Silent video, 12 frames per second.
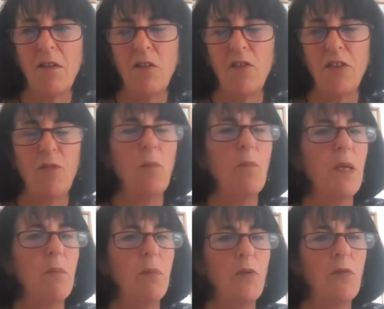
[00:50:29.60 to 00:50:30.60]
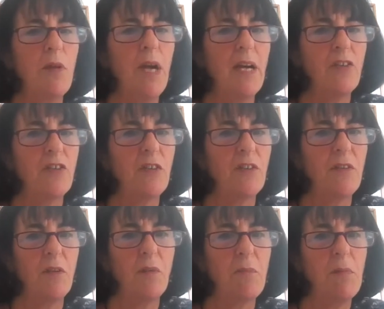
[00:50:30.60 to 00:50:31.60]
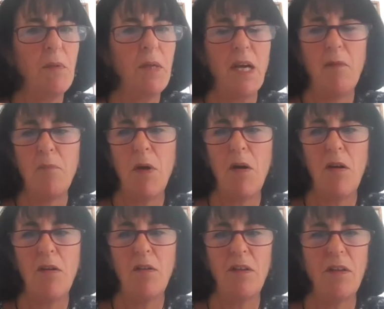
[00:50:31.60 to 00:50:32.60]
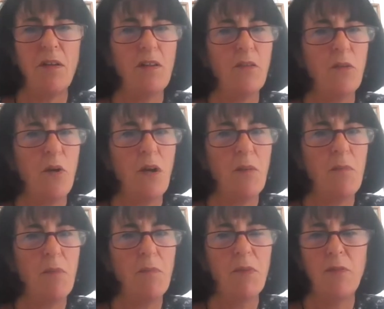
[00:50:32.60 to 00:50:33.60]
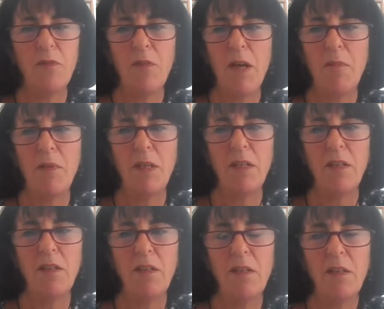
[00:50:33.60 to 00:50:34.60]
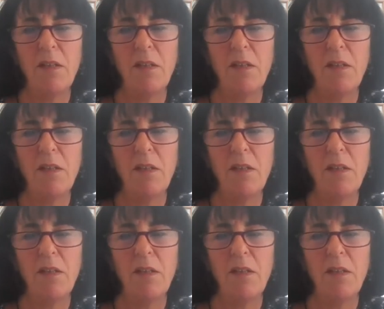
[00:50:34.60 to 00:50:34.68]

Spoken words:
you know, different people's reactions, maybe our partner or other members of family,